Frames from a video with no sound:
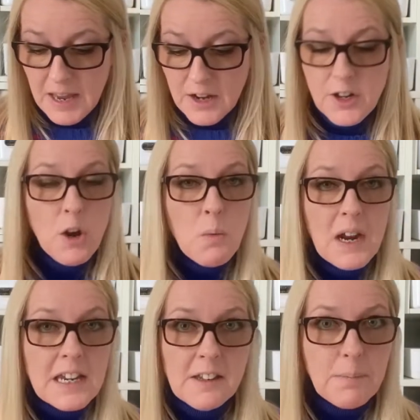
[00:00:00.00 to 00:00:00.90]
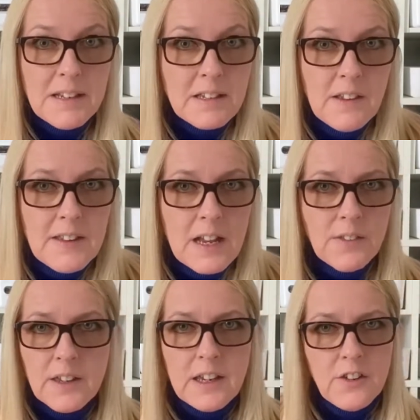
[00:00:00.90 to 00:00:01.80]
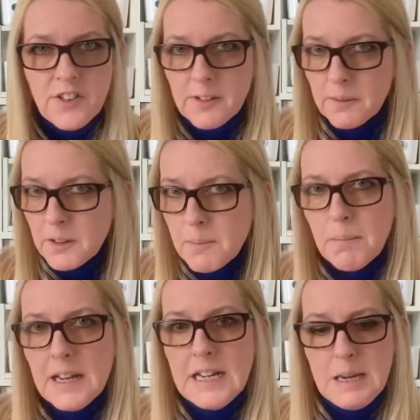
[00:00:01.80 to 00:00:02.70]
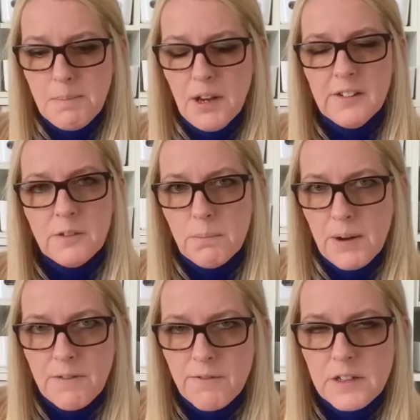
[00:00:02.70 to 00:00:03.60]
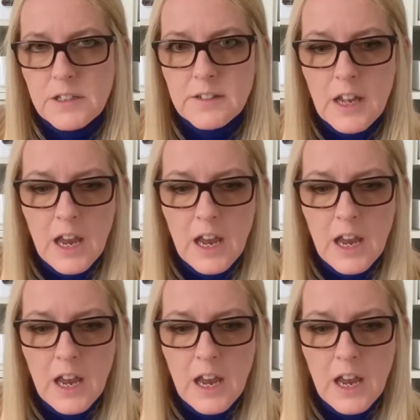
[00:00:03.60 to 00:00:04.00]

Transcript: No way is better than the other. It's just completely personal preference.